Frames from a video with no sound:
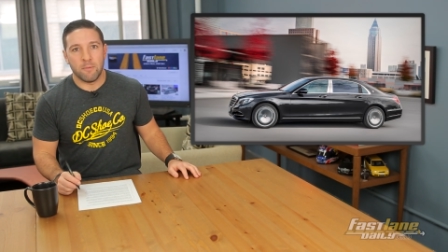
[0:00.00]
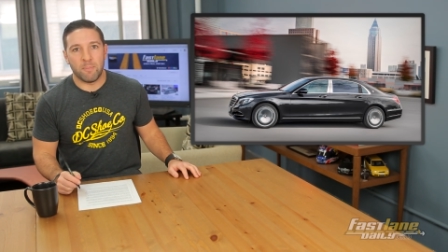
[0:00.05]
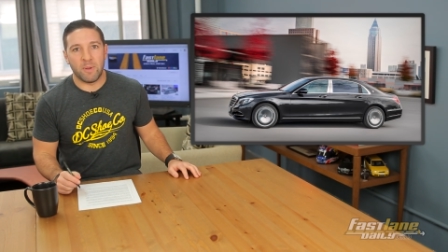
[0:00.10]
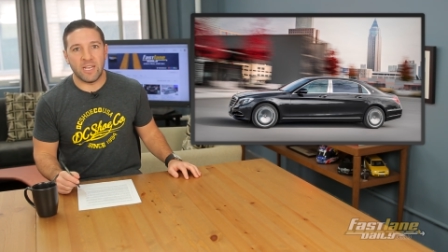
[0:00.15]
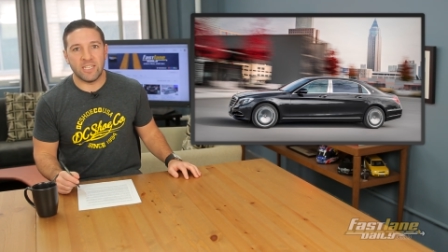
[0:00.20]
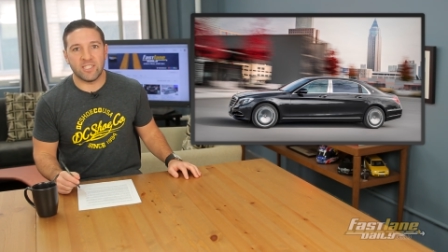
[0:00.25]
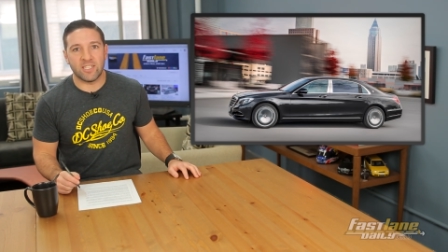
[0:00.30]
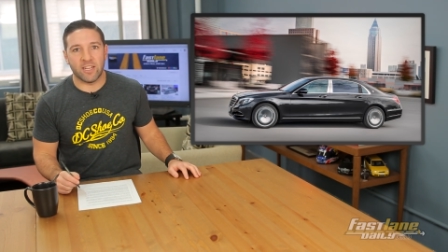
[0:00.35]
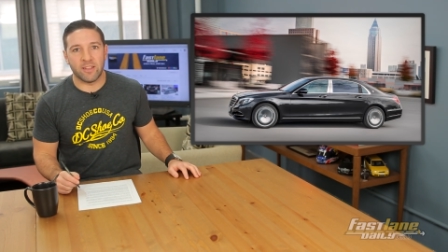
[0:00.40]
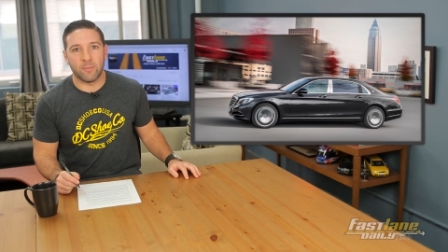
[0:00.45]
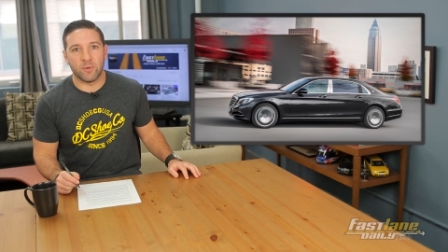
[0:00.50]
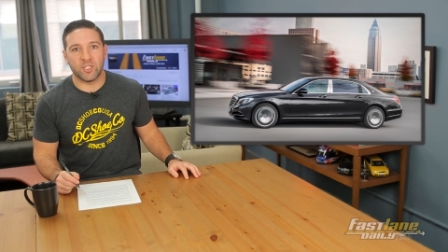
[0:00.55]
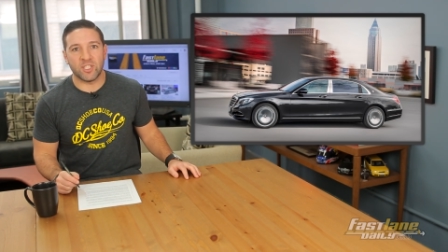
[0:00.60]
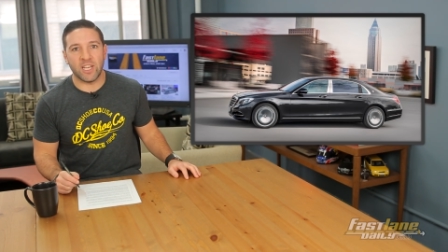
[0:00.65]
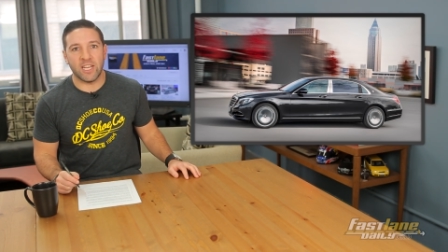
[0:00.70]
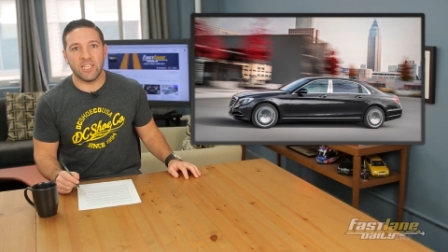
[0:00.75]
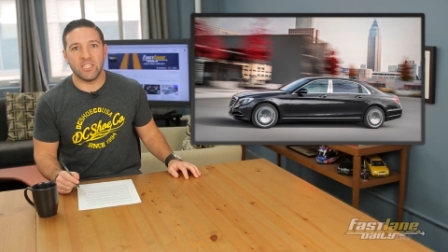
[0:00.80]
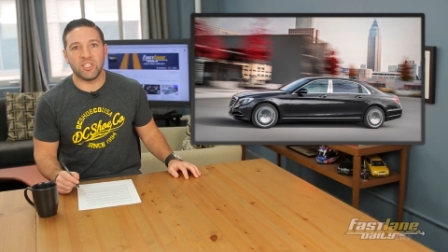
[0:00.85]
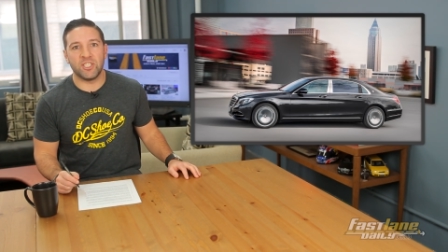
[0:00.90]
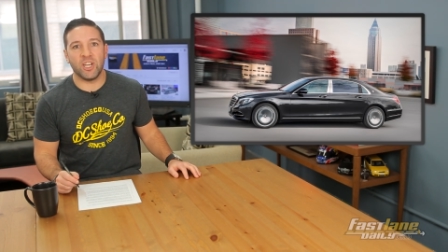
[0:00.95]
Based on the
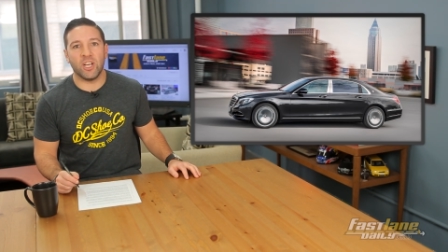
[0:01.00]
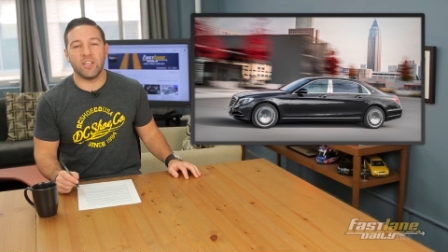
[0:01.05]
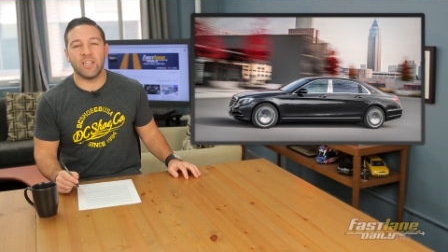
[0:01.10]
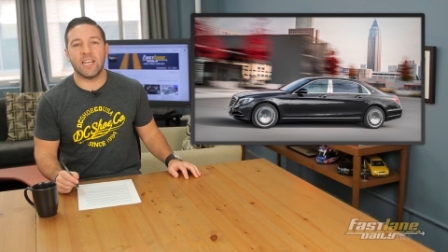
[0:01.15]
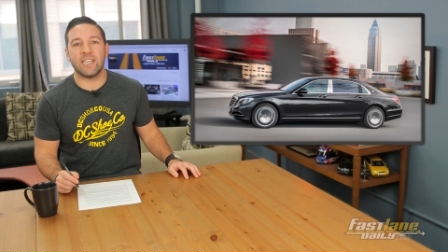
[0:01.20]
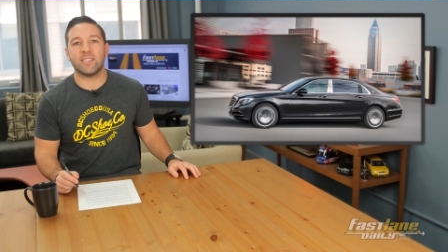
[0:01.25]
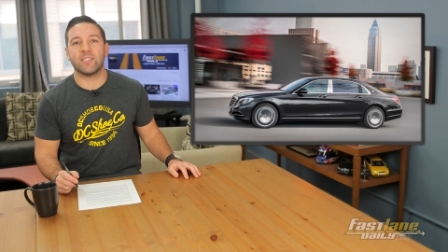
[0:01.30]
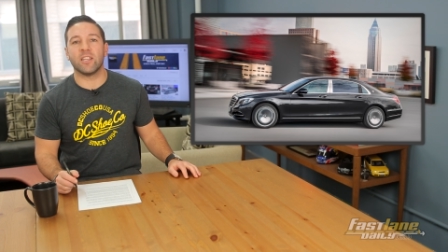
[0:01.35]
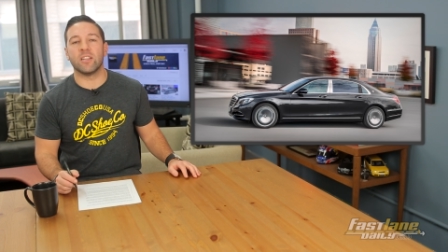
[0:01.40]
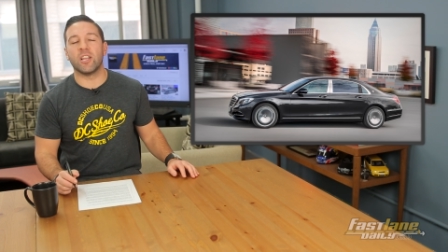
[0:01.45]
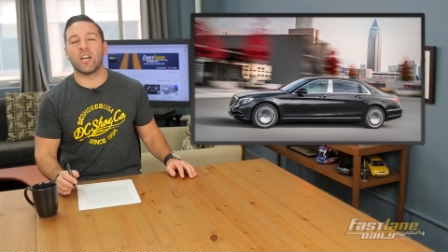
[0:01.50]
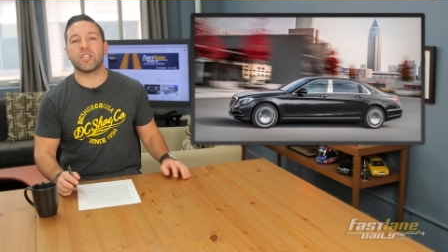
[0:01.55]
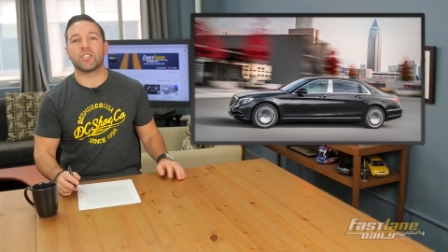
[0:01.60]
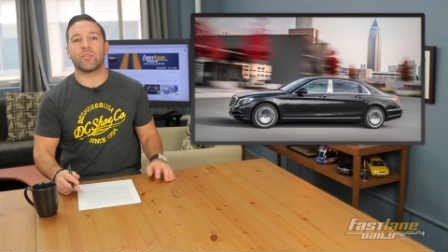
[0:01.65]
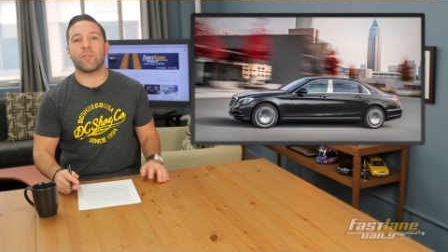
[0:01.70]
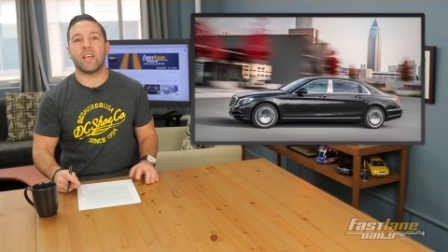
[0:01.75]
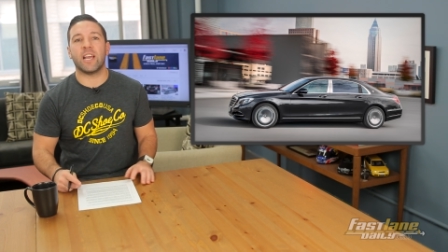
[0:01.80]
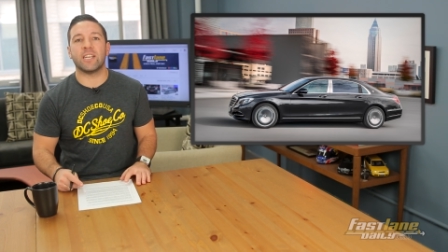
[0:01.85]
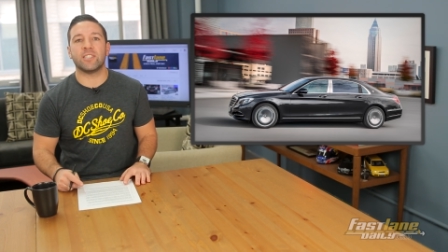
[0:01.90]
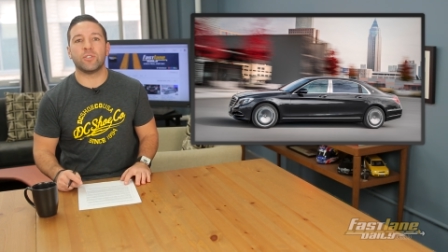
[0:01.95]
Mercedes GLS, the
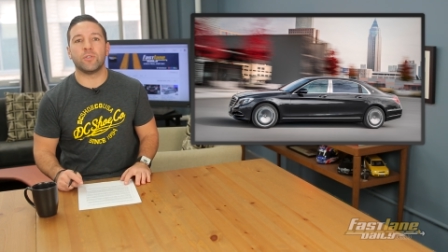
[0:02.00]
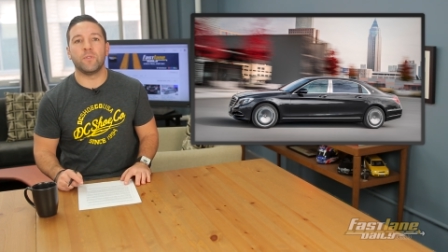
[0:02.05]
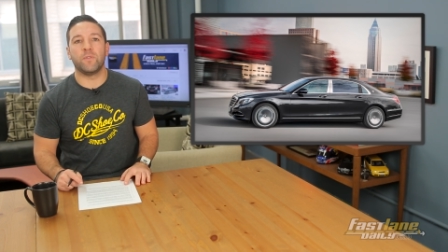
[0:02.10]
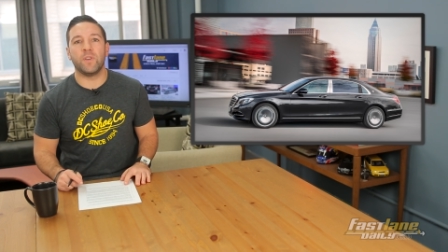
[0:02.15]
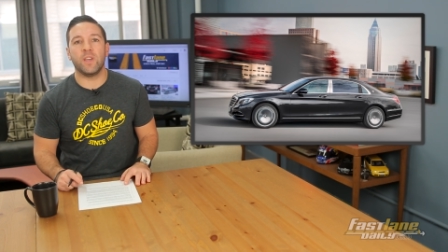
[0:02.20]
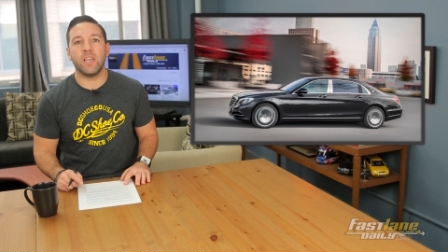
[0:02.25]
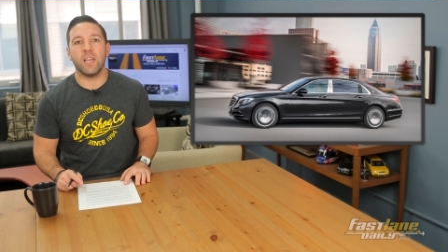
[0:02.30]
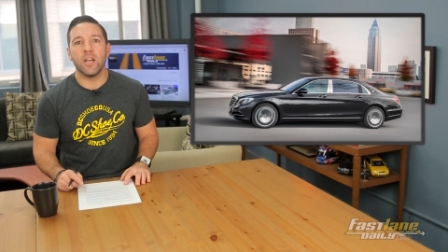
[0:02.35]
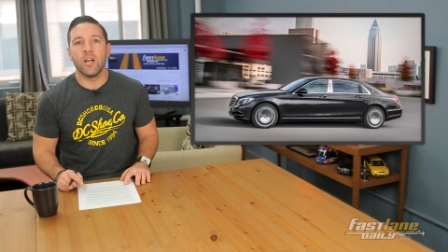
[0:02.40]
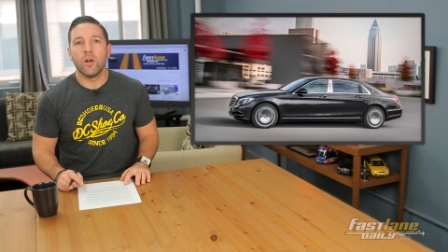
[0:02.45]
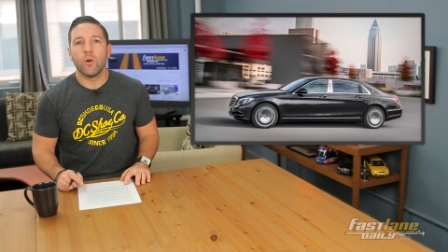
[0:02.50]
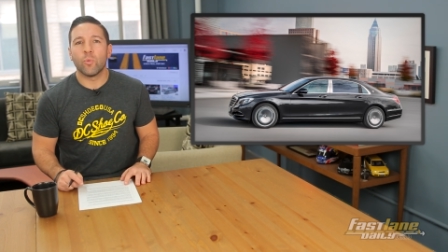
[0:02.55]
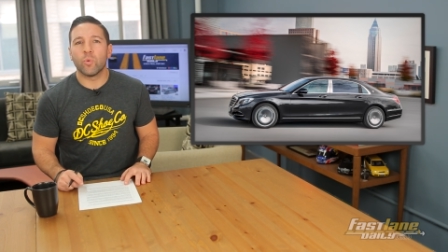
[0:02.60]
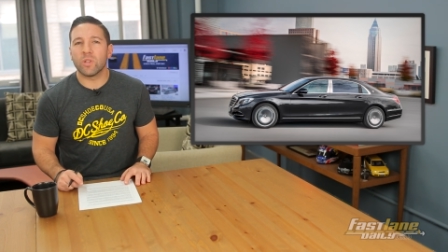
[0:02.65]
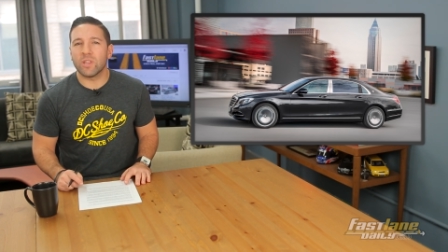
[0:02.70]
luxury SUV